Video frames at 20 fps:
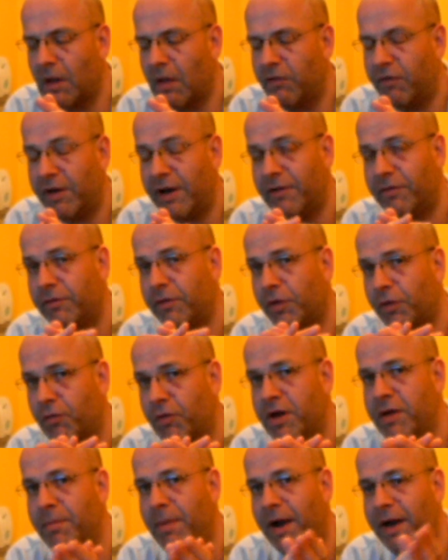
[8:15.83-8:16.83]
So that's the
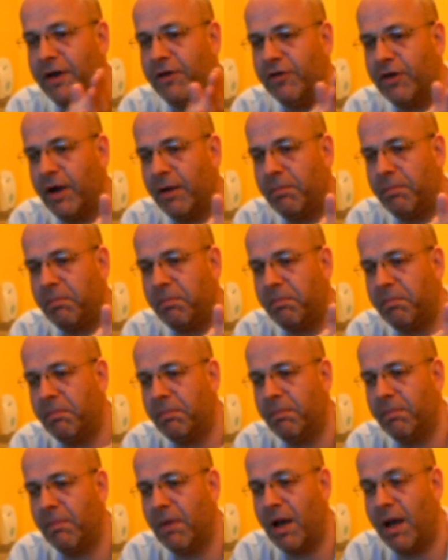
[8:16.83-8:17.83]
three major
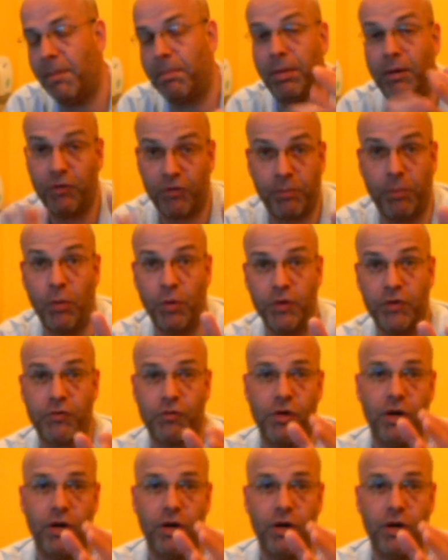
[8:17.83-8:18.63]
plus points,